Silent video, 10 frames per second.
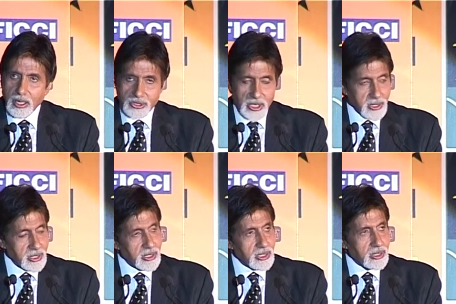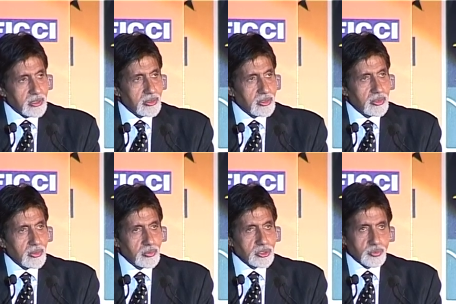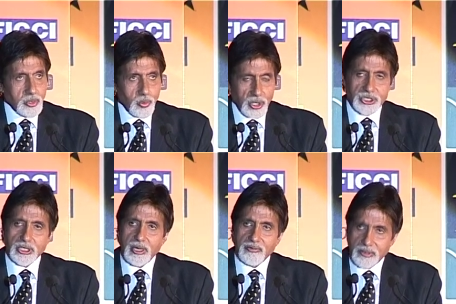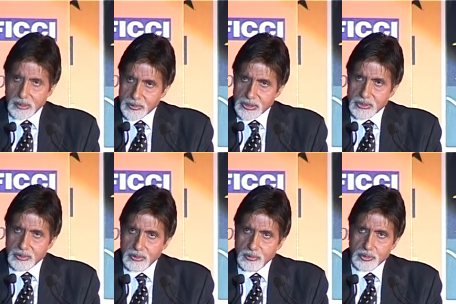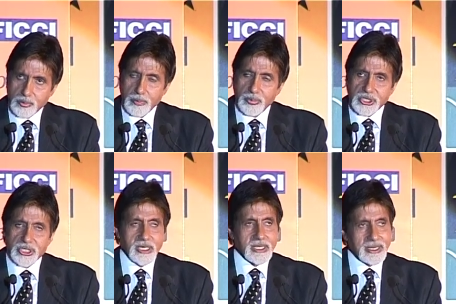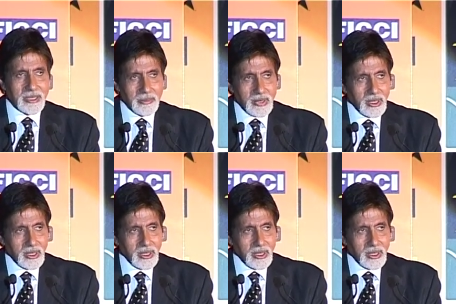outside India which were watching our films, which were appreciating them,